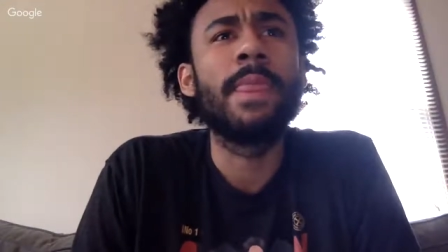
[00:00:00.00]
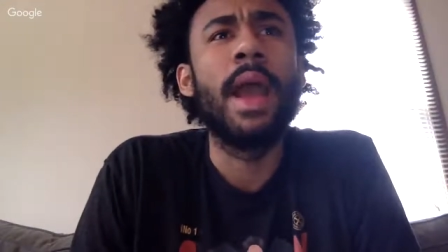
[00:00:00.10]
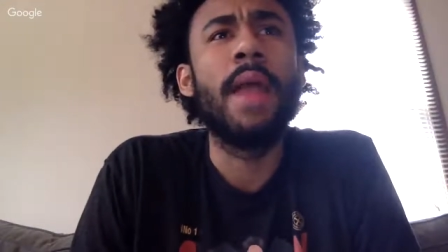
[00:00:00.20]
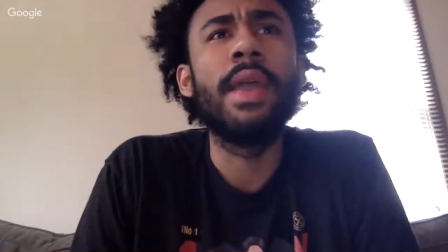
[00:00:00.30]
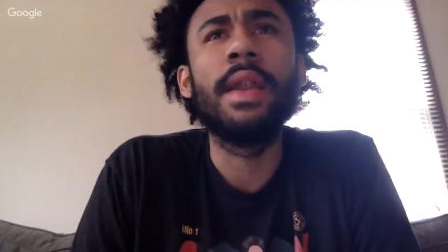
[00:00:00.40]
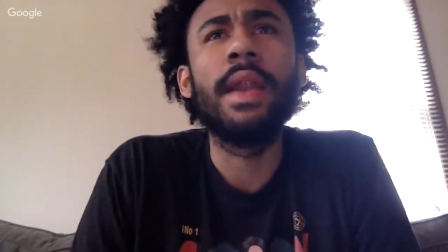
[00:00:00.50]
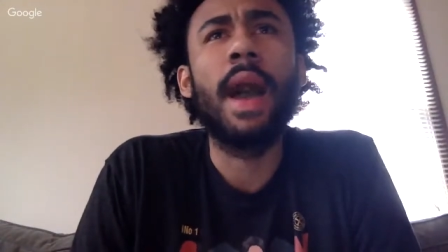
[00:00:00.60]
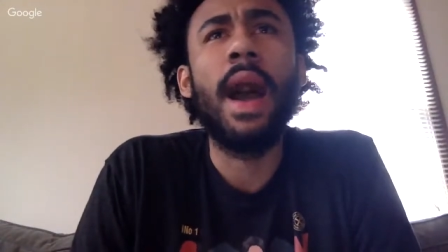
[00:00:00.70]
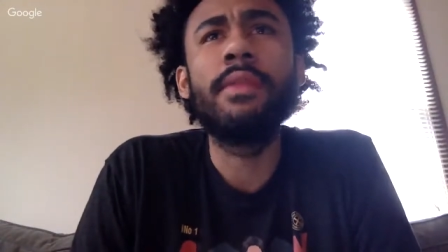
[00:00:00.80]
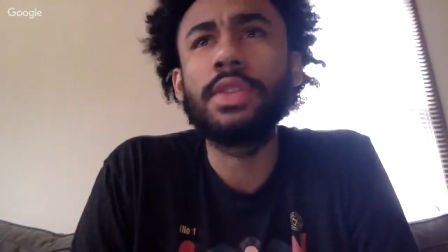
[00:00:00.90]
And then
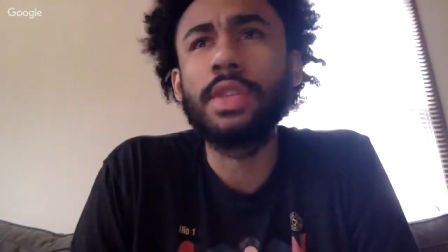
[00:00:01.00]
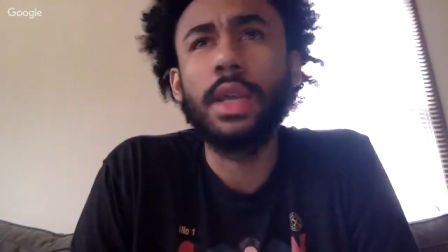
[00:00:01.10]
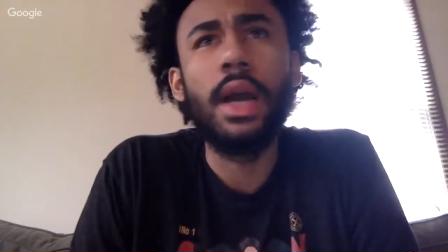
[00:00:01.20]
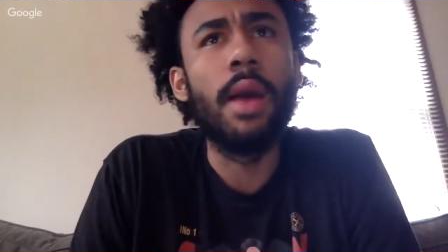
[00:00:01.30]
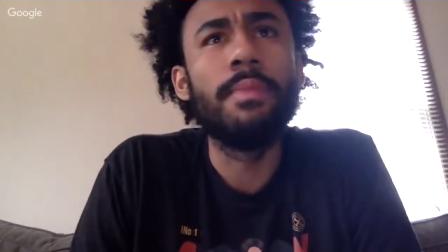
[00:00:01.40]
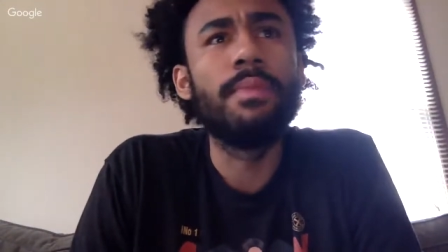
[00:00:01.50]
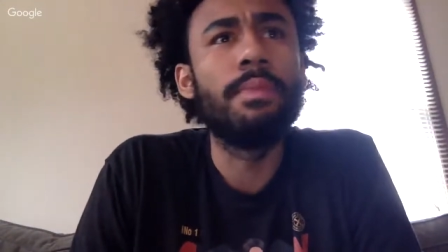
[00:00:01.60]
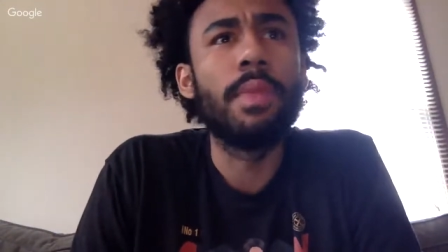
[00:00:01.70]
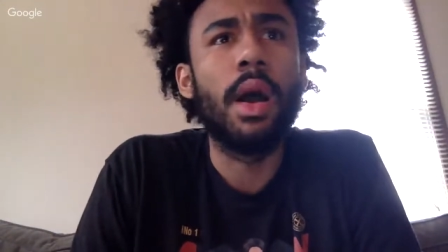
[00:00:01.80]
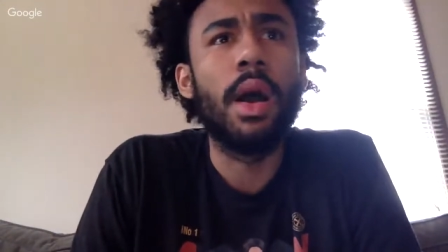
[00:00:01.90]
obviously
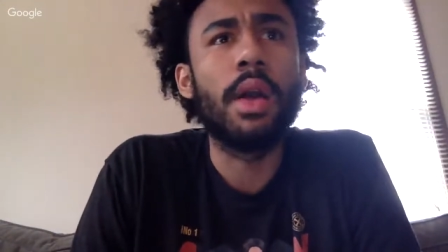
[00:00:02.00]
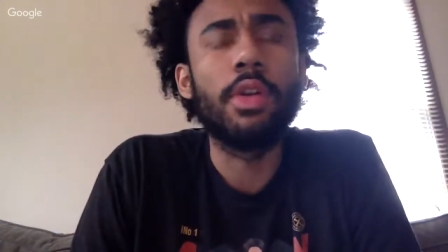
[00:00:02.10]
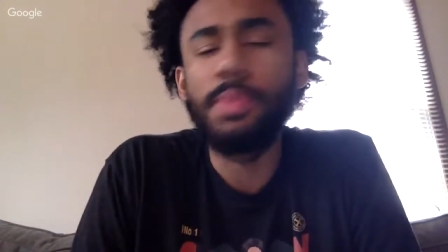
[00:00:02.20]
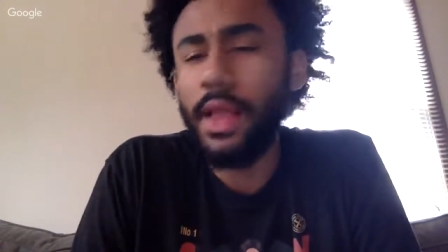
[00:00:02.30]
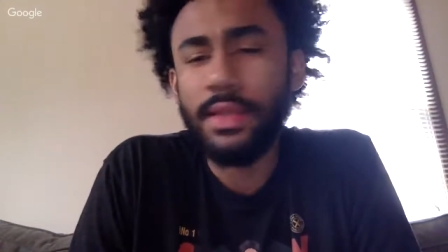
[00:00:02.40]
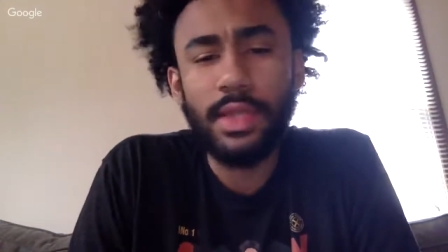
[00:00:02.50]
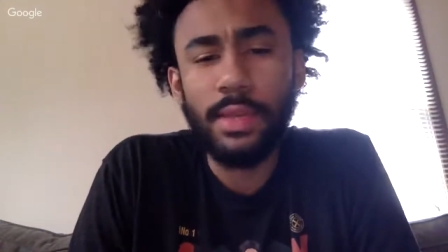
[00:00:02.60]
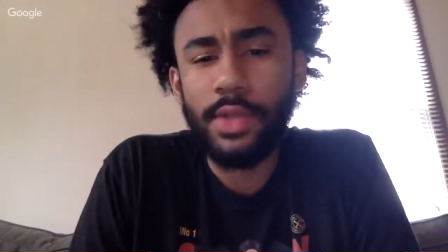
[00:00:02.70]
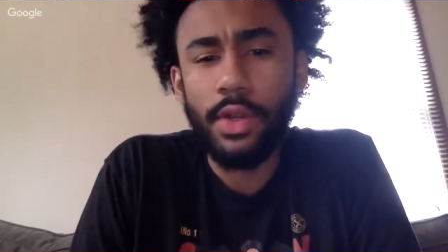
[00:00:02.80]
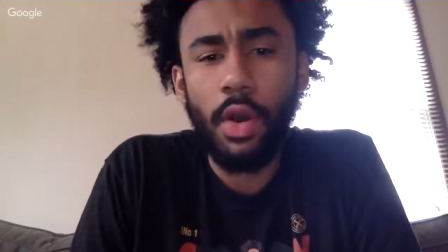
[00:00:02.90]
Coach Beilein's
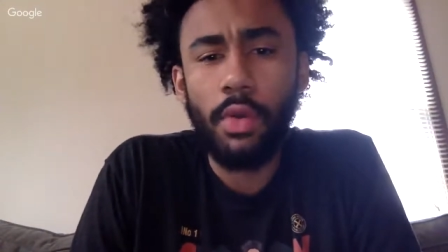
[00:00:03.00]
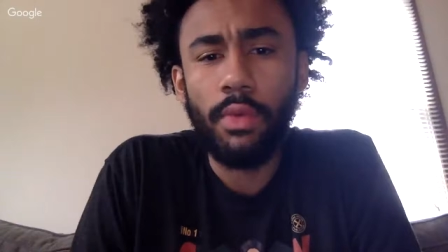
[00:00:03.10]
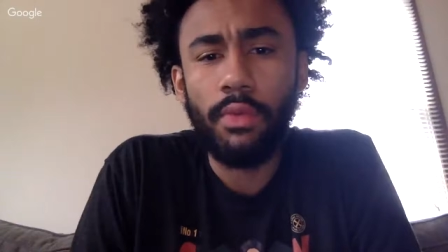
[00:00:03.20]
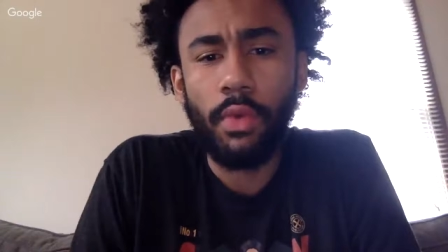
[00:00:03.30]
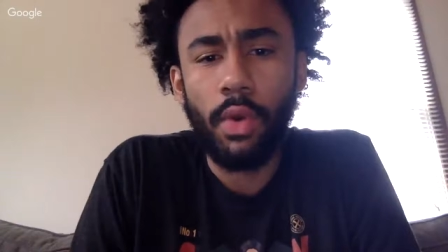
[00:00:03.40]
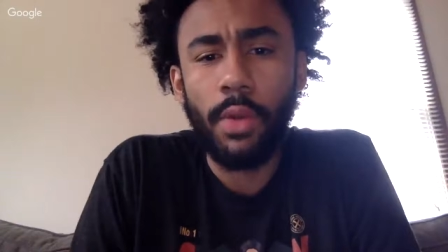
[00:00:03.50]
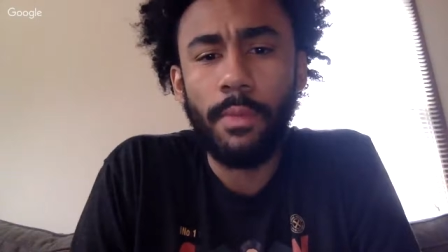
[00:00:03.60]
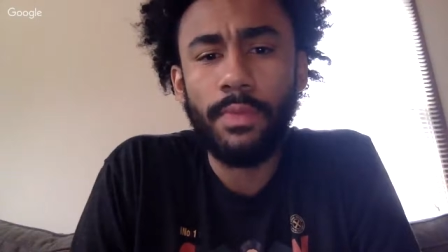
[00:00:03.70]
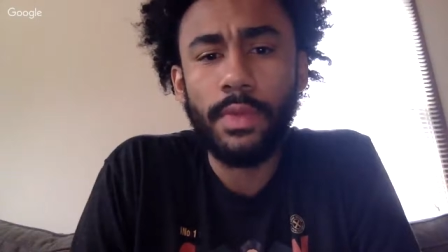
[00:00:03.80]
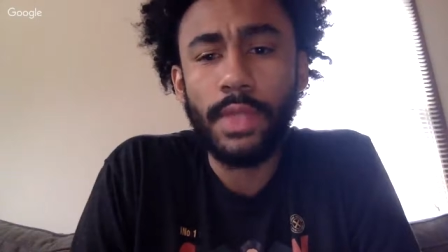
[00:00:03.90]
teams are known for
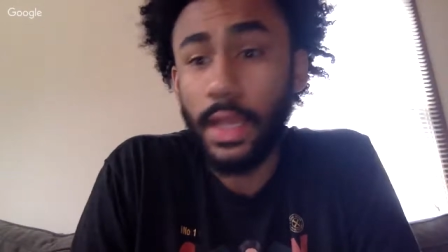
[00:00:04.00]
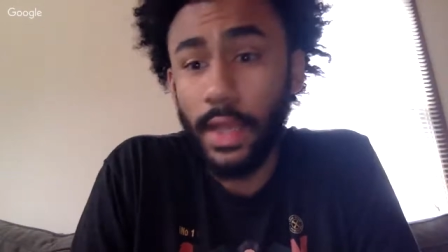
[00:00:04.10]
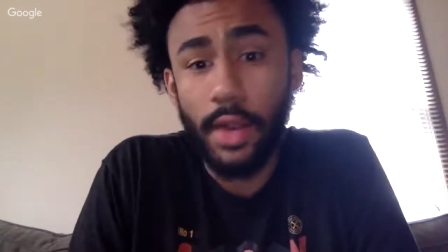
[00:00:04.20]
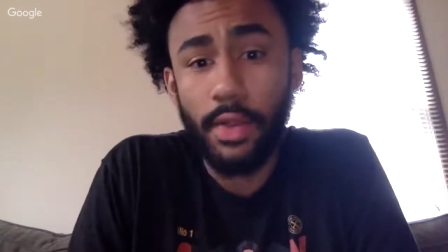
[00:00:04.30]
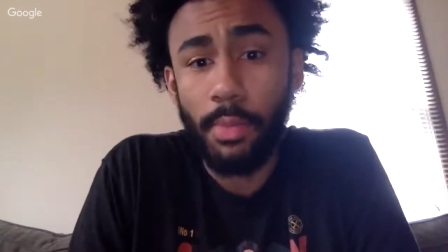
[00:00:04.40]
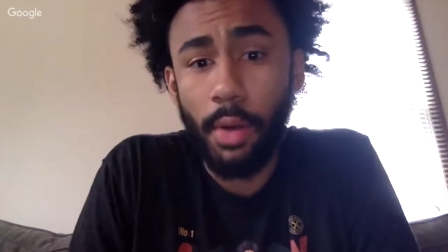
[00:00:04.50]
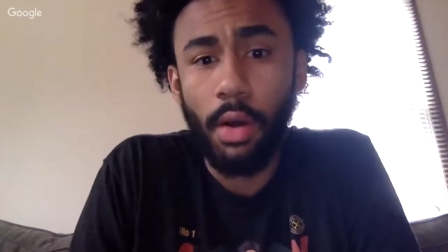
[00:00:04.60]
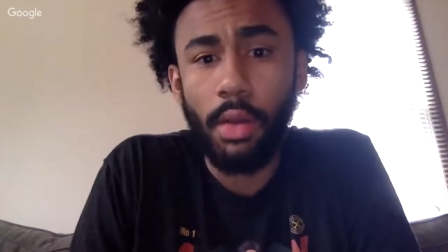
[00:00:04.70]
taking care of the ball.